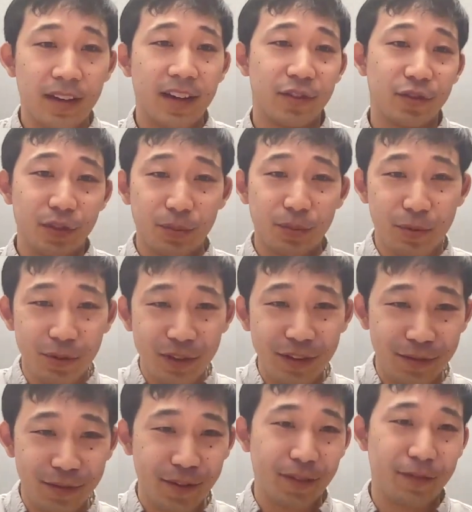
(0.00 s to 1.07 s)
actually
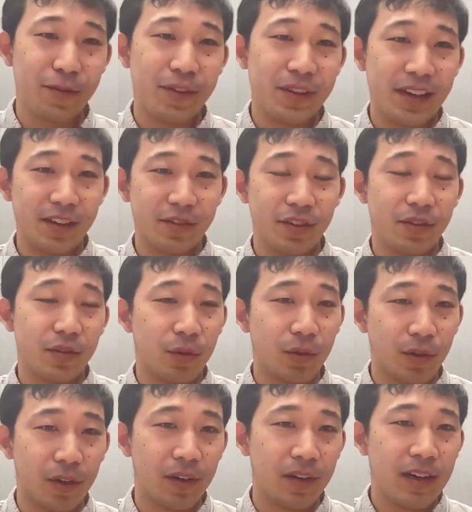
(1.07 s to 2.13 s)
pre-fill it for the agent,
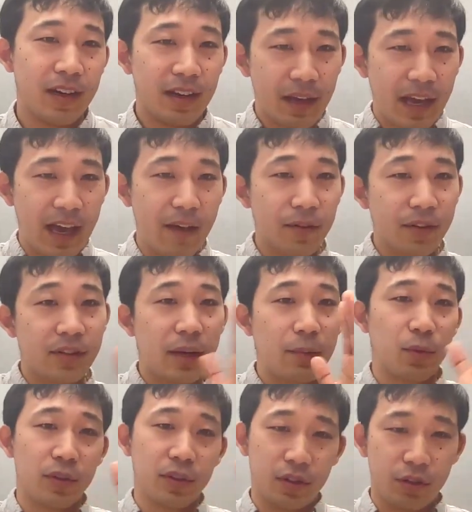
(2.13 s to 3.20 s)
or have a
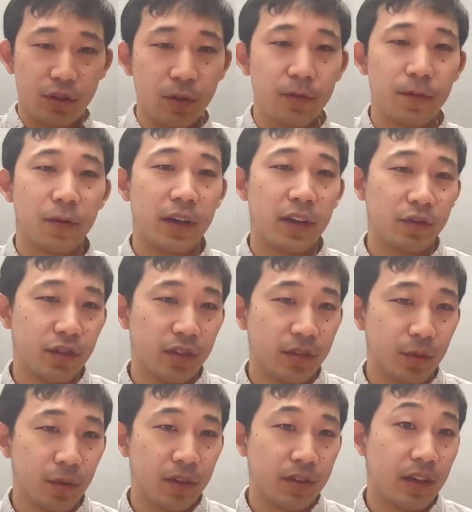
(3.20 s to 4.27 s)
separate queue for agents
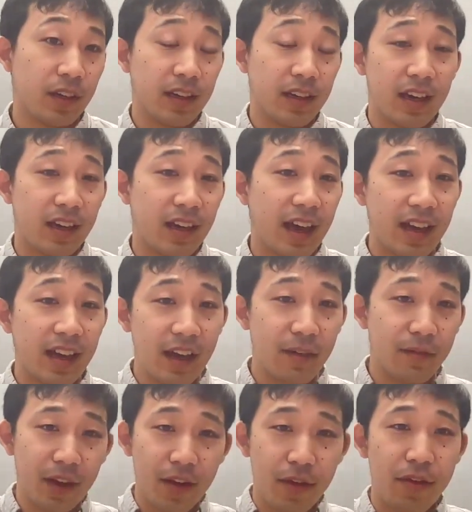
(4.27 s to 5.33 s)
where it's like, hey, I
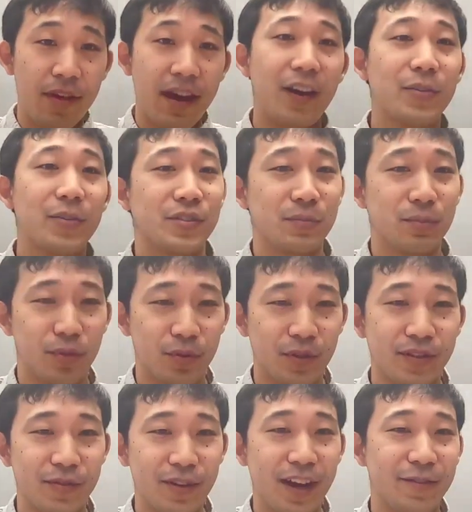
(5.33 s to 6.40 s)
have 1,000
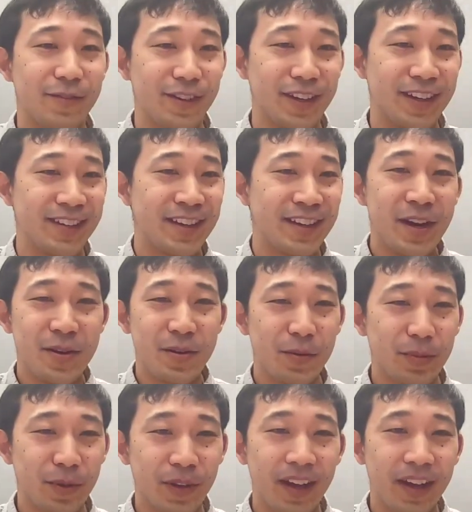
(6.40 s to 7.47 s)
pre-drafted
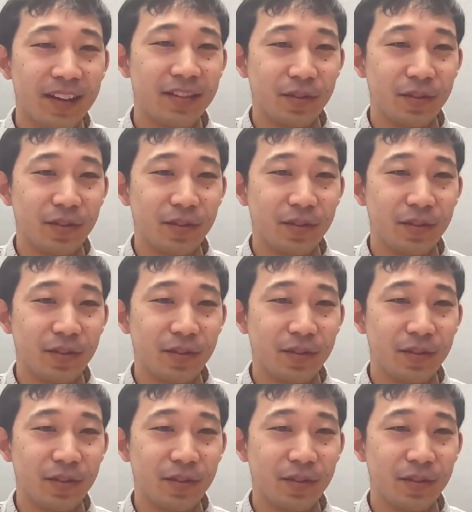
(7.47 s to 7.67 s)
replies.